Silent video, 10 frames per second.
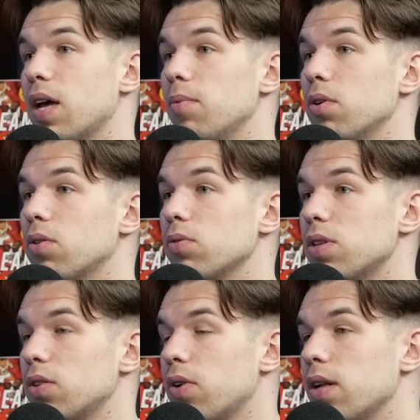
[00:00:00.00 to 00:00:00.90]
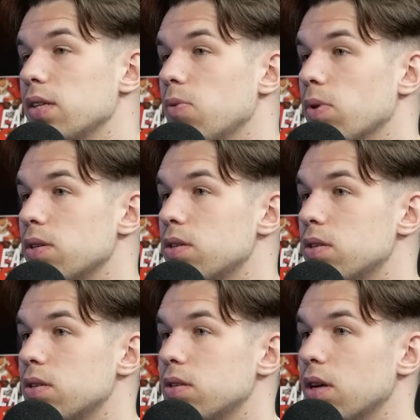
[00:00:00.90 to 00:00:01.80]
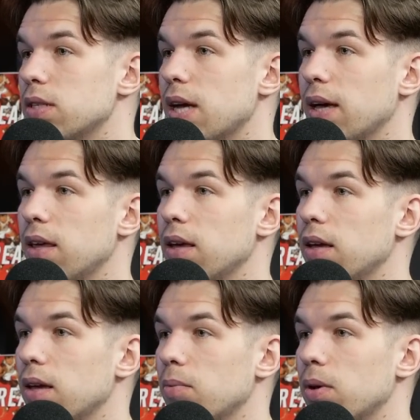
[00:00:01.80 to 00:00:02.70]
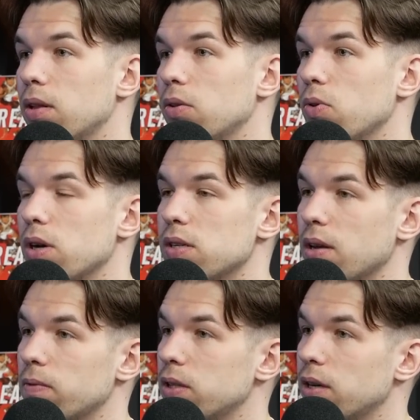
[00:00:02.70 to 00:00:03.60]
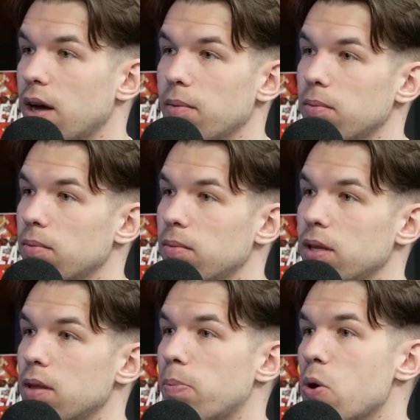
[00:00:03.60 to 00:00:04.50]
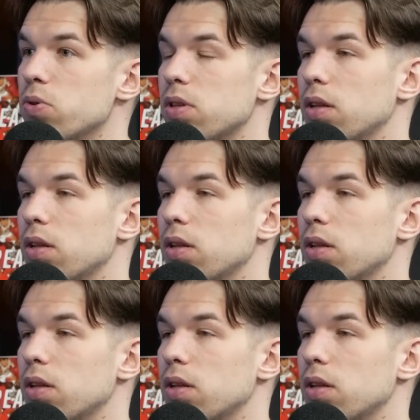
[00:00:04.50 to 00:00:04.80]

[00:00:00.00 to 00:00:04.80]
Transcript: time, Satoransky was attacking him and Lucas every time in the post.